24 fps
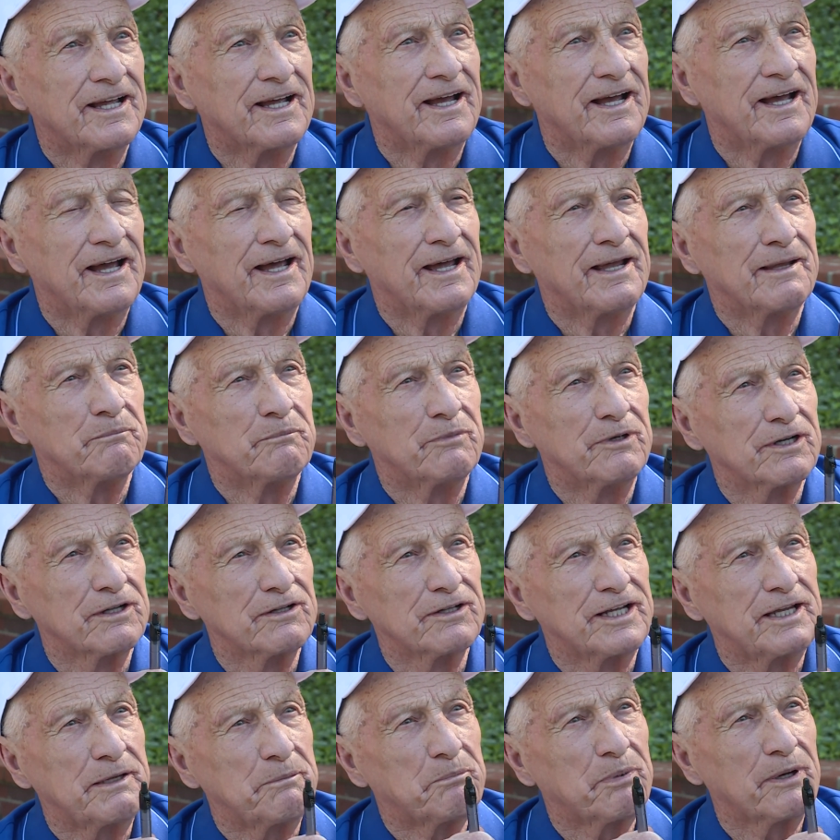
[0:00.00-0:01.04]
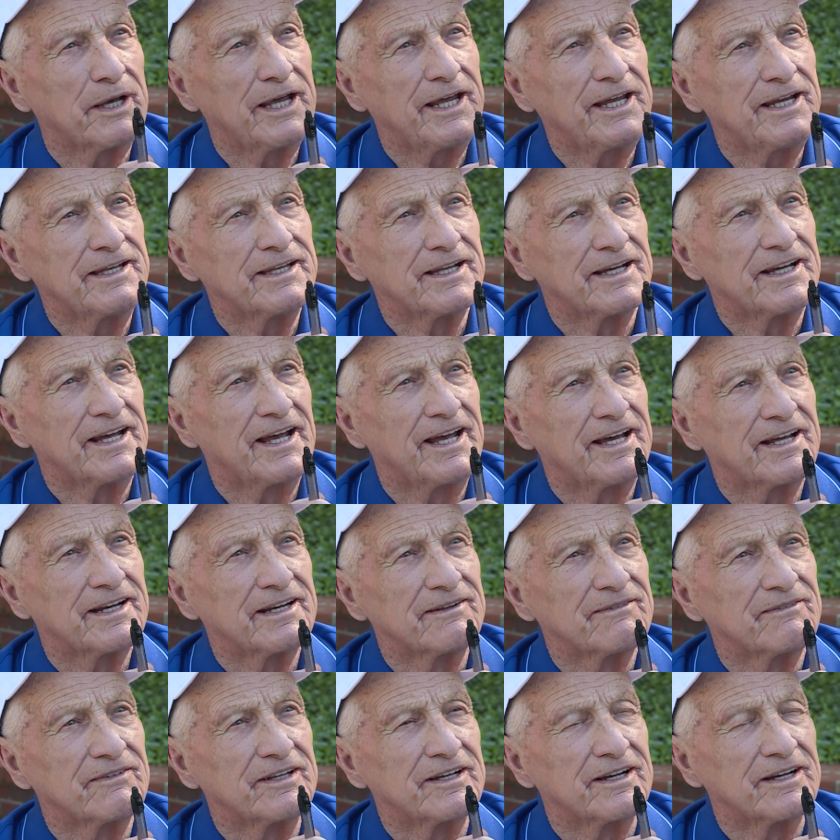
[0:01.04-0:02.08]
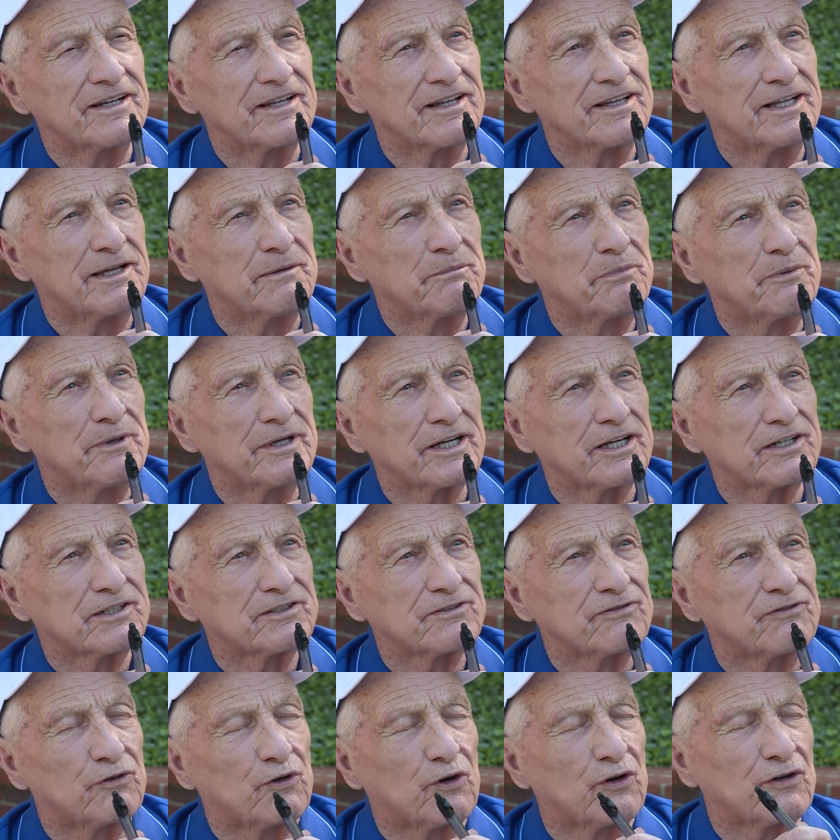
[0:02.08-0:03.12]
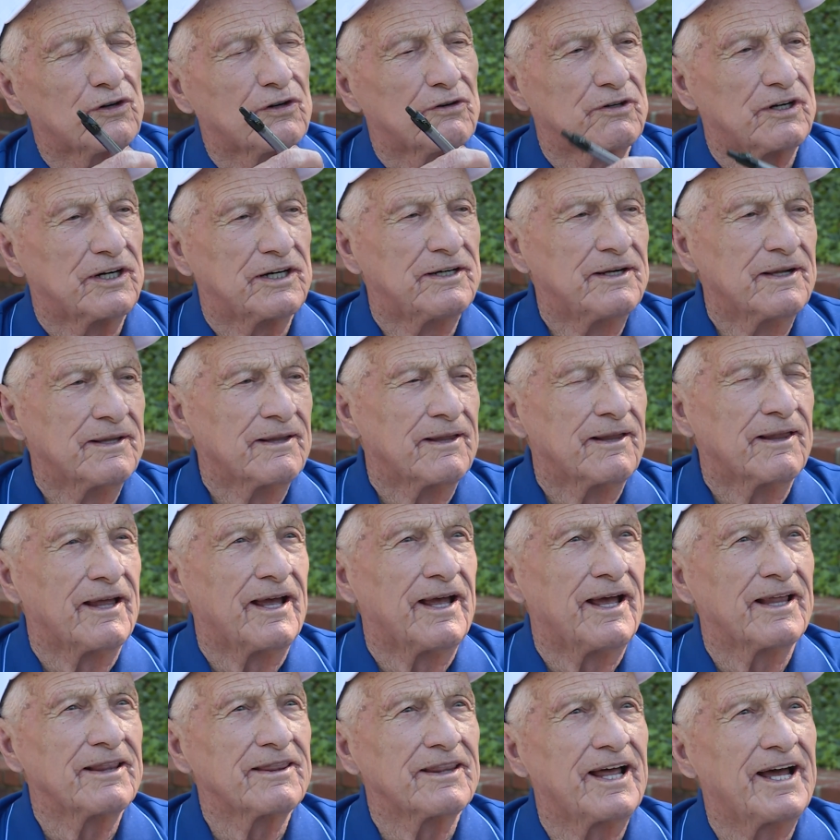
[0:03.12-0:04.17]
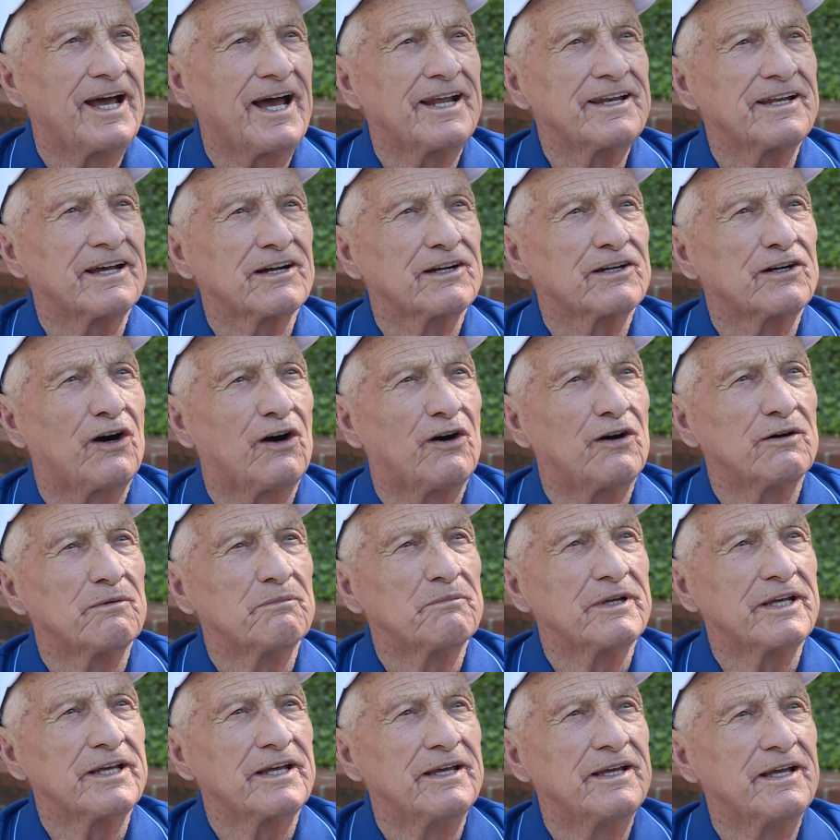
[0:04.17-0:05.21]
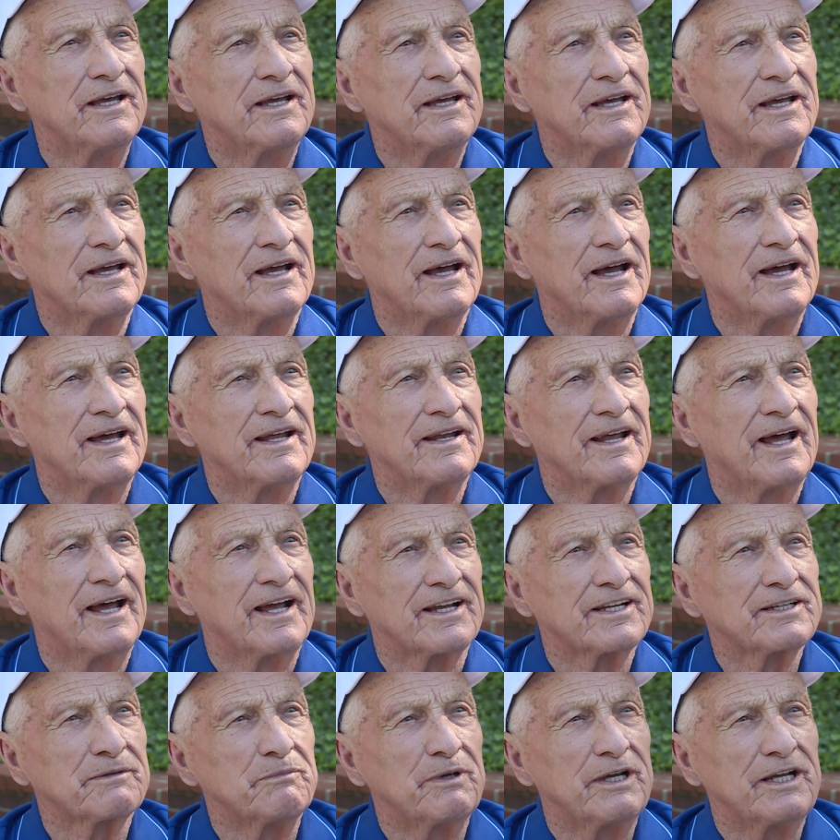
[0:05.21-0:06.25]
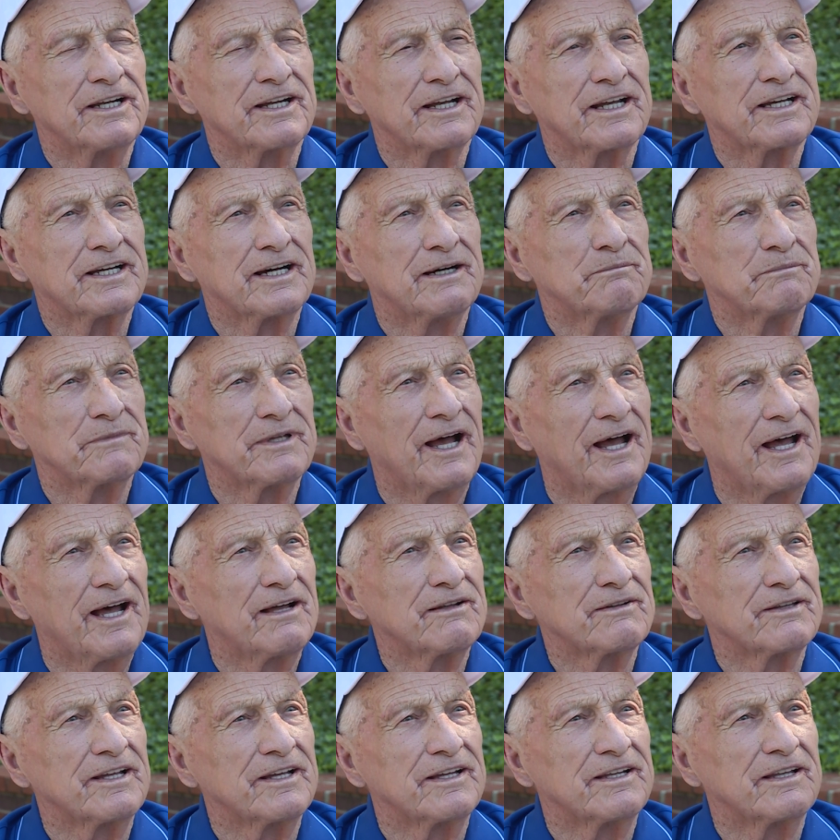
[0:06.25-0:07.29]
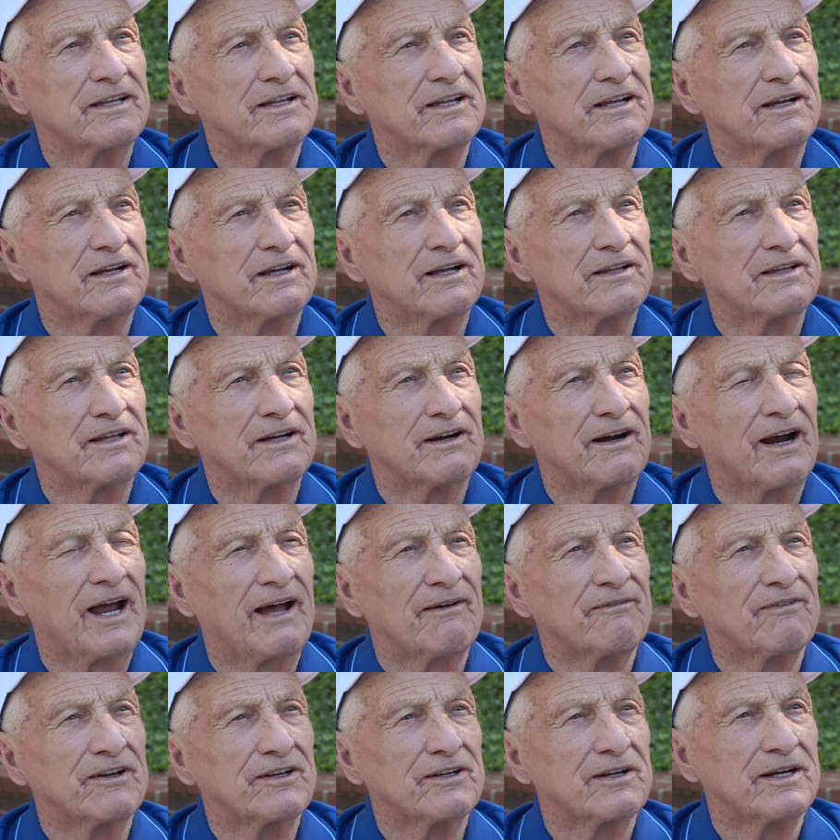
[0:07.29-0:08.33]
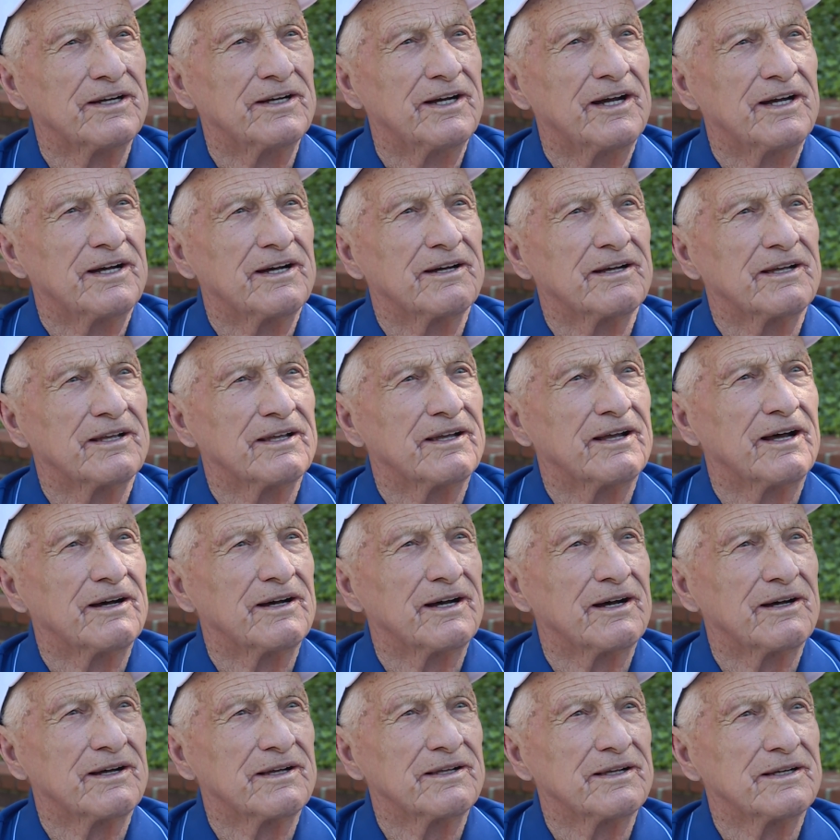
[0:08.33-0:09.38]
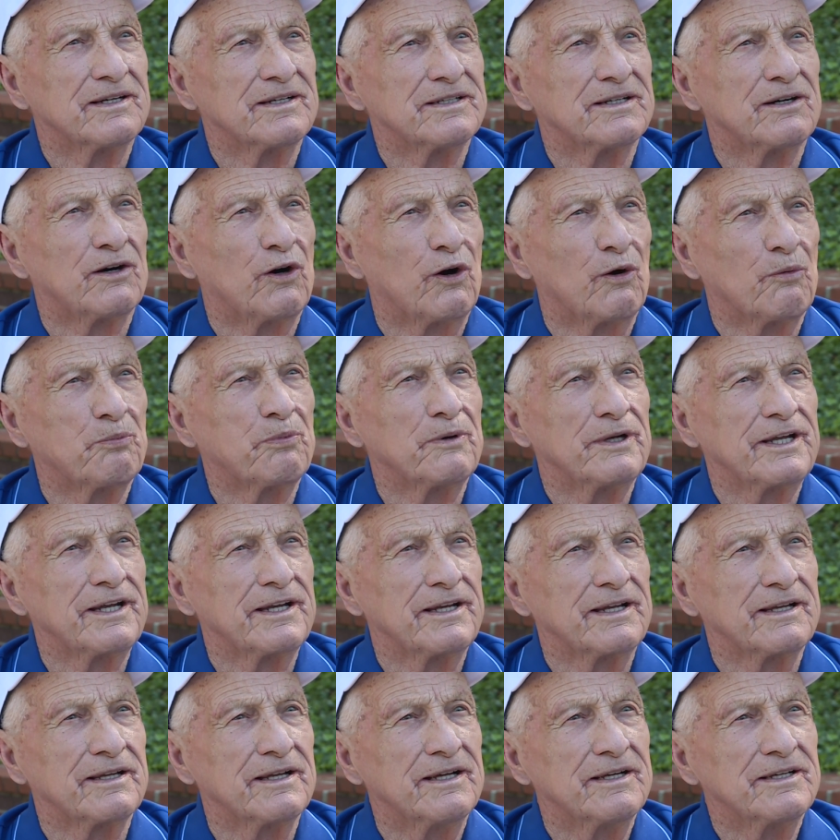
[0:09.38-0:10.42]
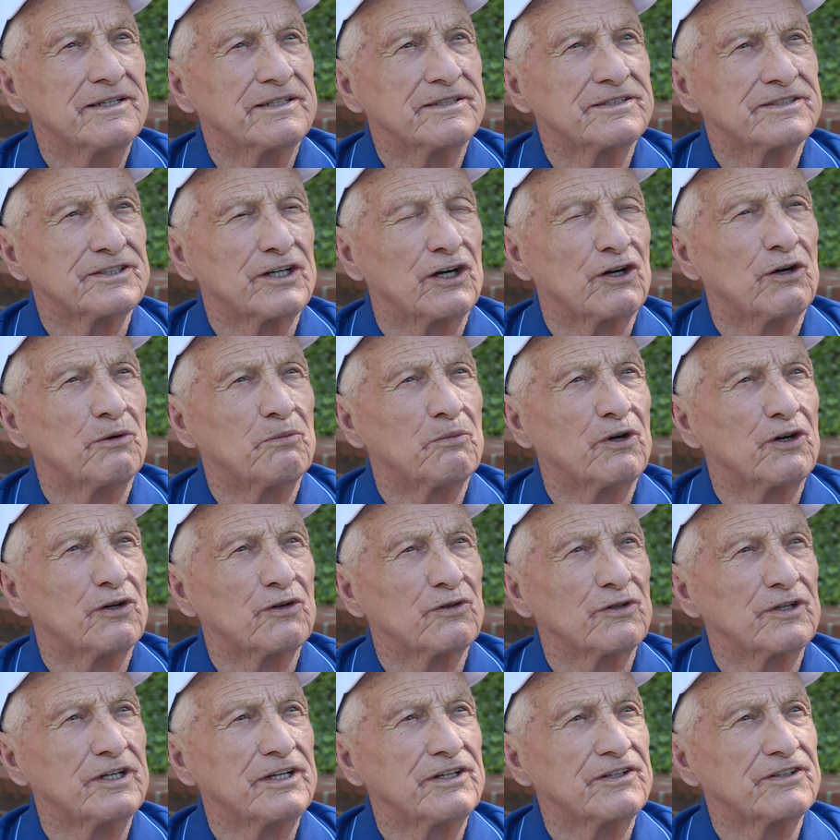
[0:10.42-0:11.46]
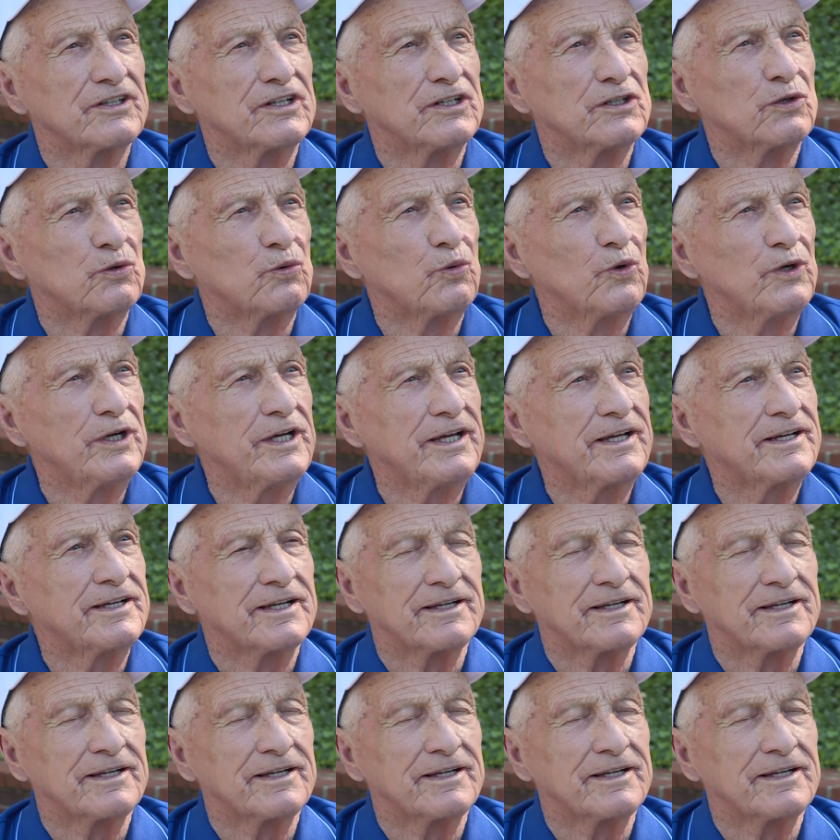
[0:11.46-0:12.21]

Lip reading: And Billy Payne, the head of the Olympics for Atlanta, called me and asked me to come down, and they're having a opening ceremonies in a week.